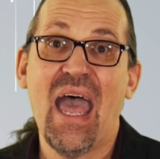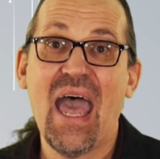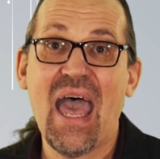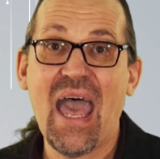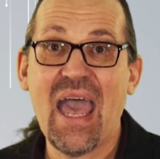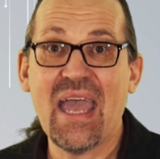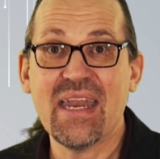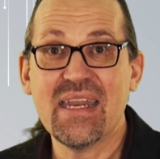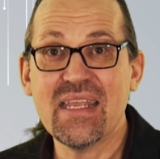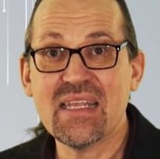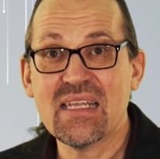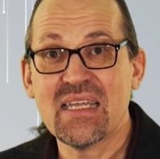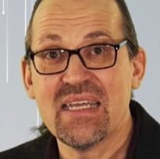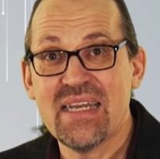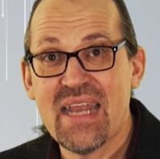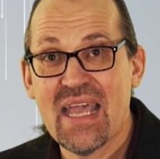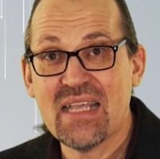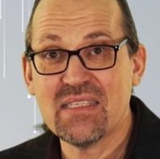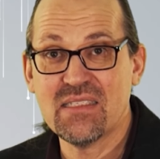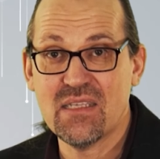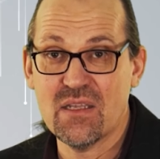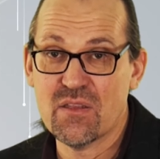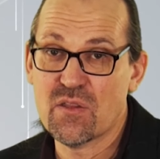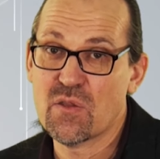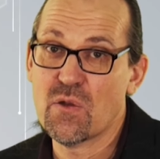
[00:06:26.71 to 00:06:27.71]
and it
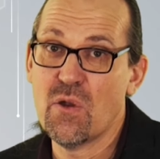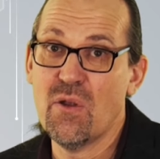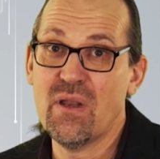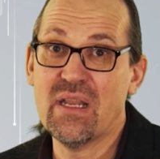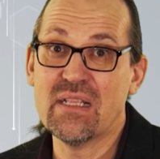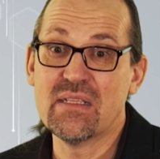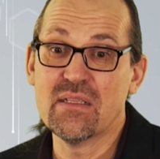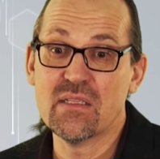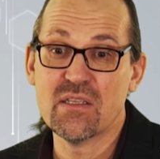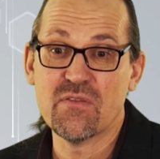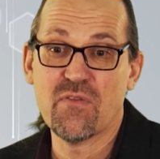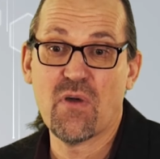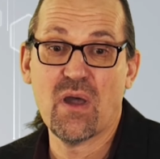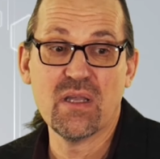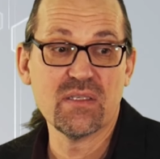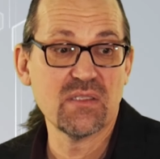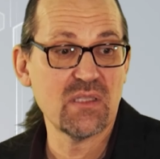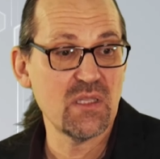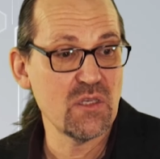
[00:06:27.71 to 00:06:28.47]
connects it through a little device